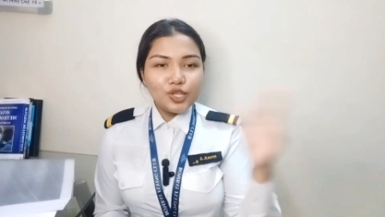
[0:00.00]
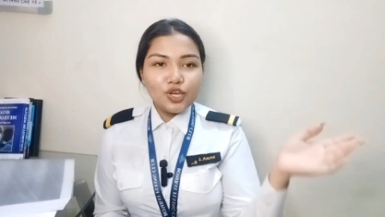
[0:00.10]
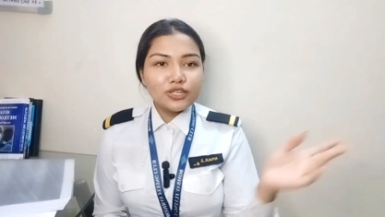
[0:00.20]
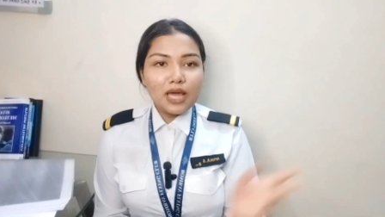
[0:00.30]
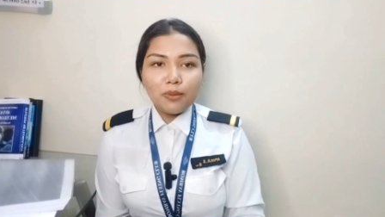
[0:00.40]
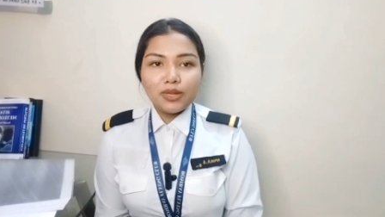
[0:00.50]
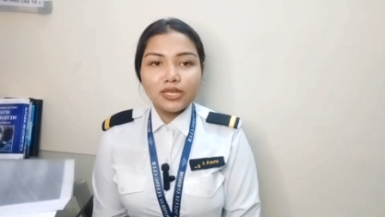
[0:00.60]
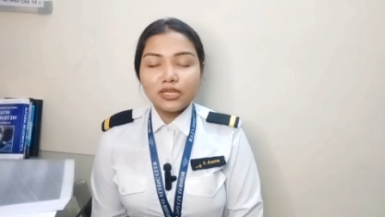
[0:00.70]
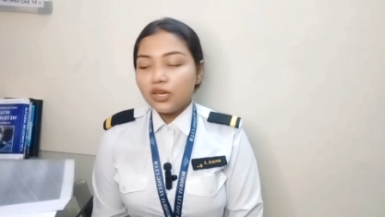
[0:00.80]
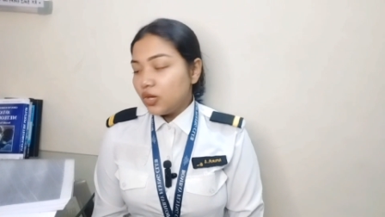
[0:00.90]
in your
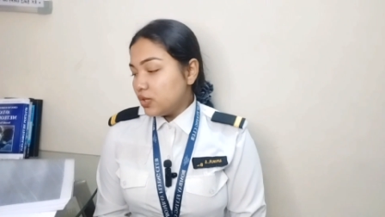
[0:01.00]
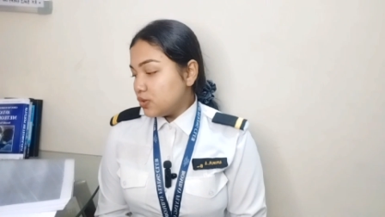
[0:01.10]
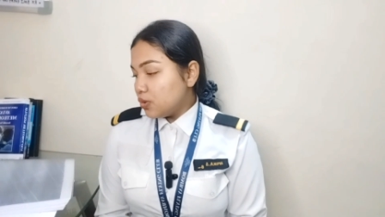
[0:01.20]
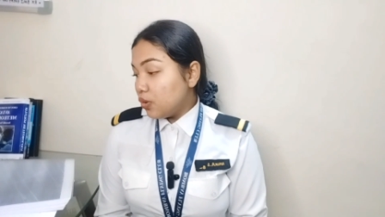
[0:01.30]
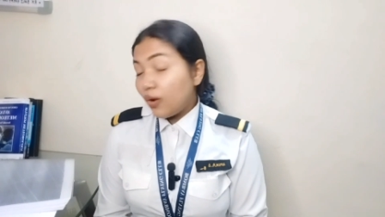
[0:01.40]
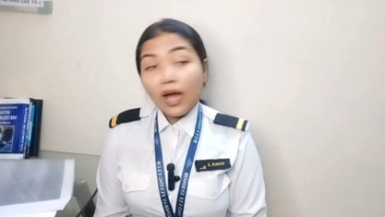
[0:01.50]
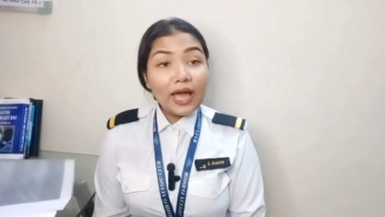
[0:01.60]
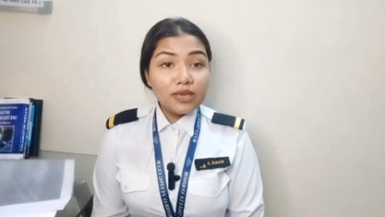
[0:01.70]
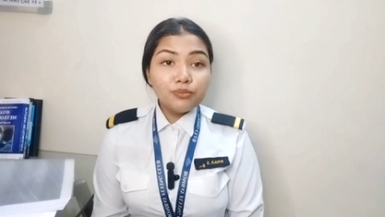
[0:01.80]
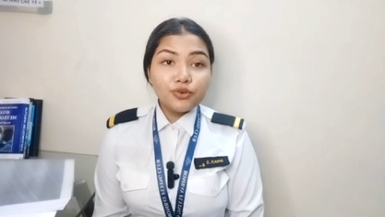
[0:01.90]
tablet. So
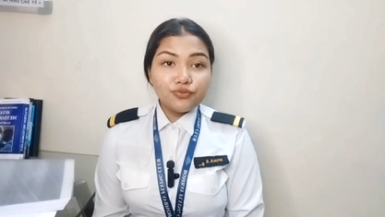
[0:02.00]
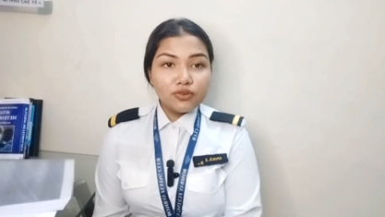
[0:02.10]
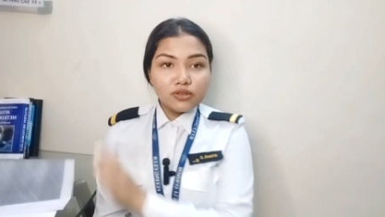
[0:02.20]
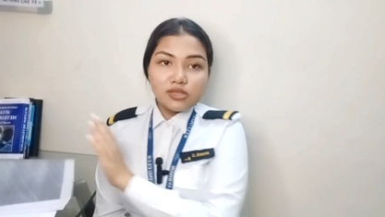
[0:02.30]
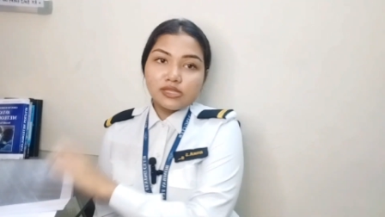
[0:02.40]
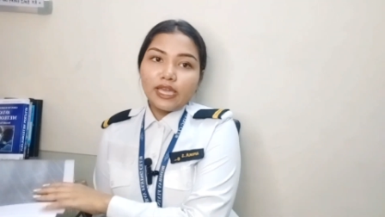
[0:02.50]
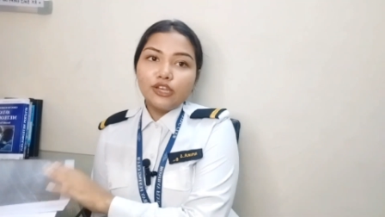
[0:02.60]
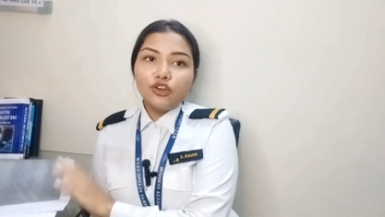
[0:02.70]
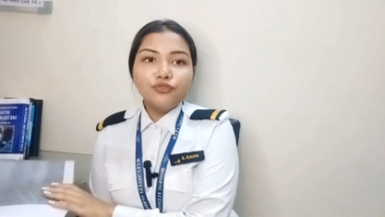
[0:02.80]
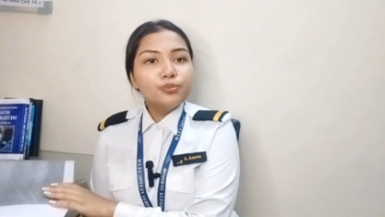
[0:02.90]
I prefer this
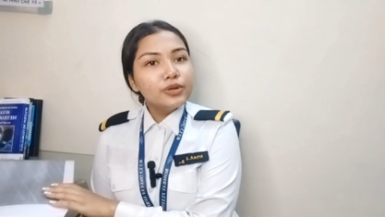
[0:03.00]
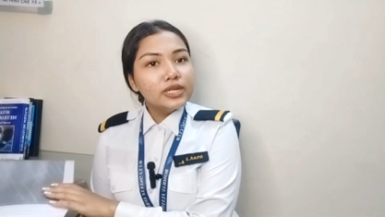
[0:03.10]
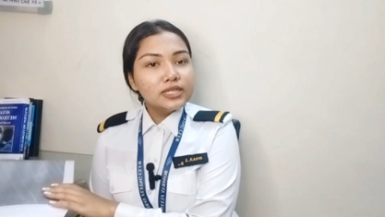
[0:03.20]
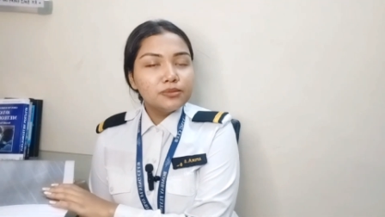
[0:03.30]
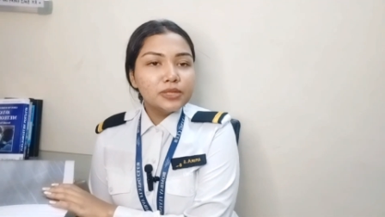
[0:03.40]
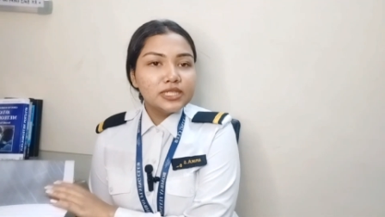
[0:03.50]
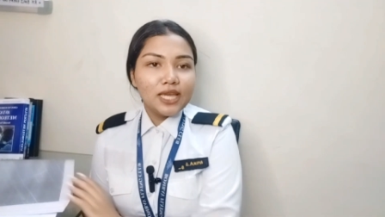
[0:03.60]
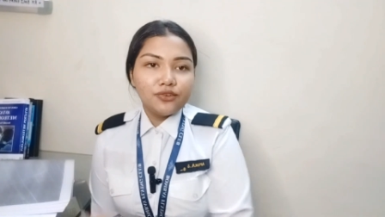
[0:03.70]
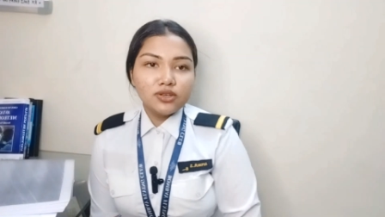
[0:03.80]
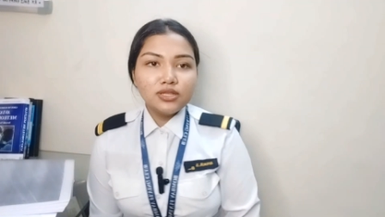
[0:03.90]
kind of printed
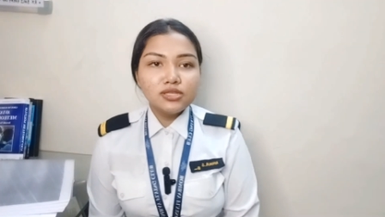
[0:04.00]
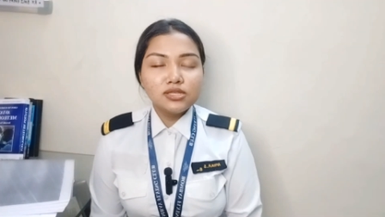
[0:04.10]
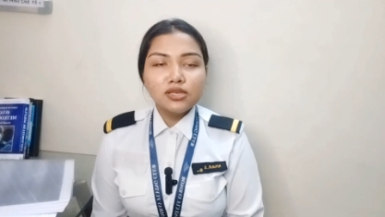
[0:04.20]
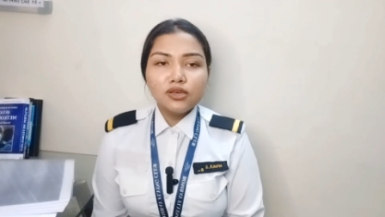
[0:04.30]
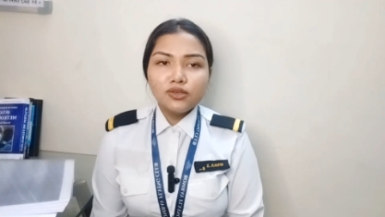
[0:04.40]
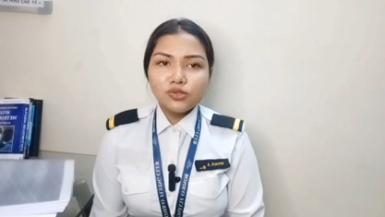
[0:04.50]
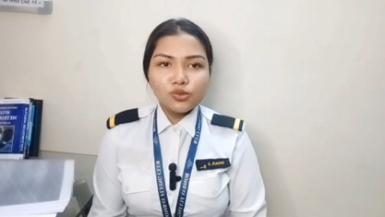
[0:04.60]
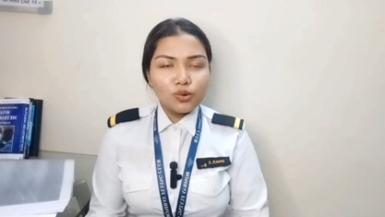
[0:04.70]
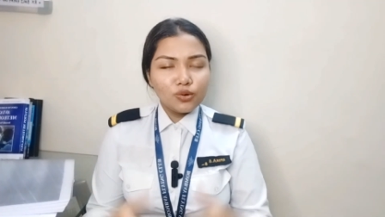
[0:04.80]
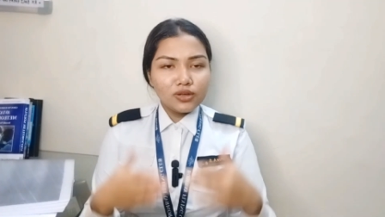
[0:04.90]
materials.
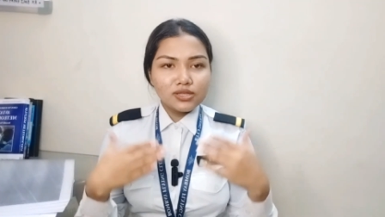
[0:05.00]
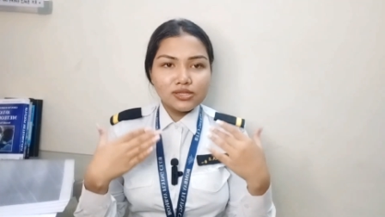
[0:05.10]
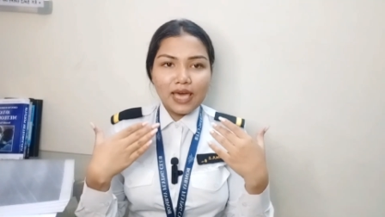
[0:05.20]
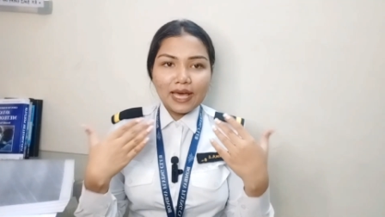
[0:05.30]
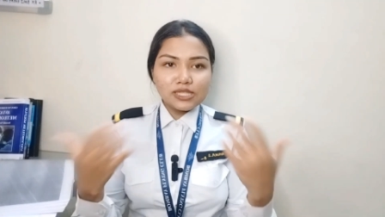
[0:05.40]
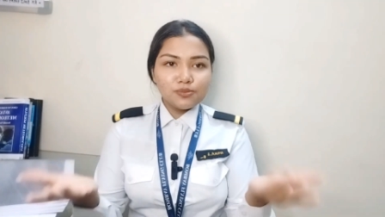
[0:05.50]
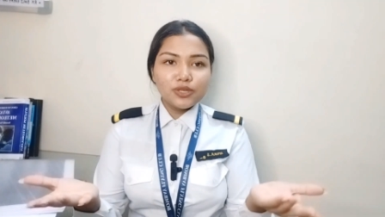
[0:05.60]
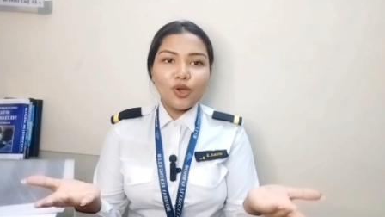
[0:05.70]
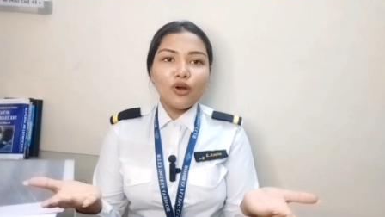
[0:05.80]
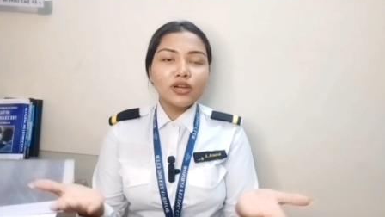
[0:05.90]
So it's as
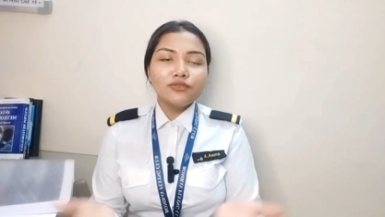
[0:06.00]
per your